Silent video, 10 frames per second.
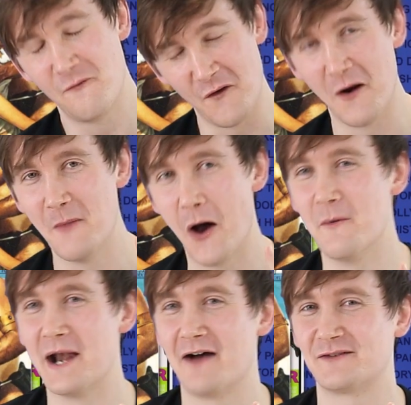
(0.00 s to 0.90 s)
for a
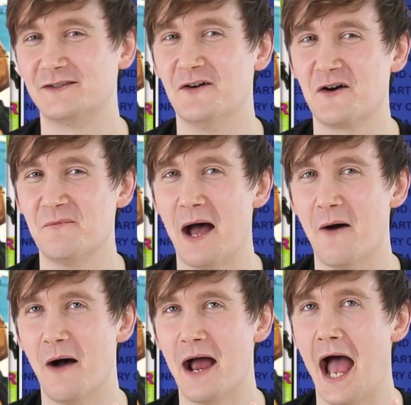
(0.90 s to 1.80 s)
moment have to talk
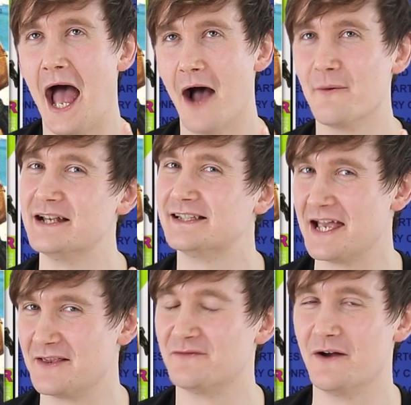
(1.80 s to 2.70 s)
about how he'd
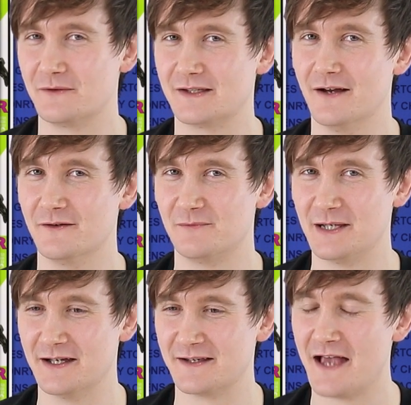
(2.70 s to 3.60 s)
take the photos,
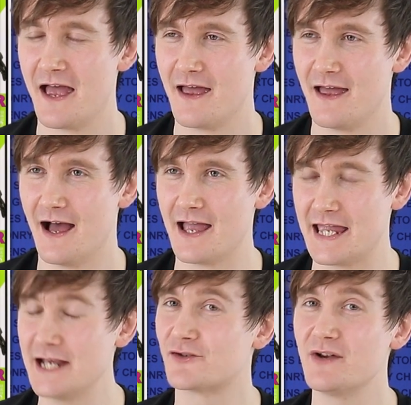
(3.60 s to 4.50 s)
because
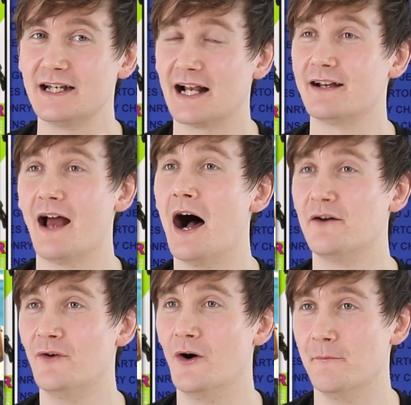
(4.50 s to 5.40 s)
he treated it like an
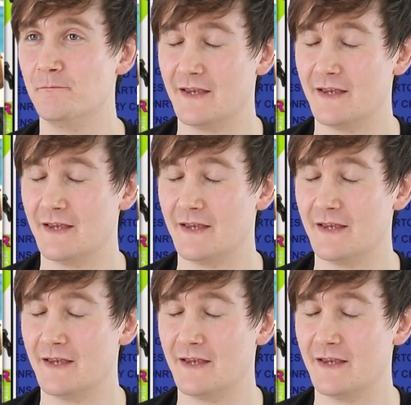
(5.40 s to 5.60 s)
art form.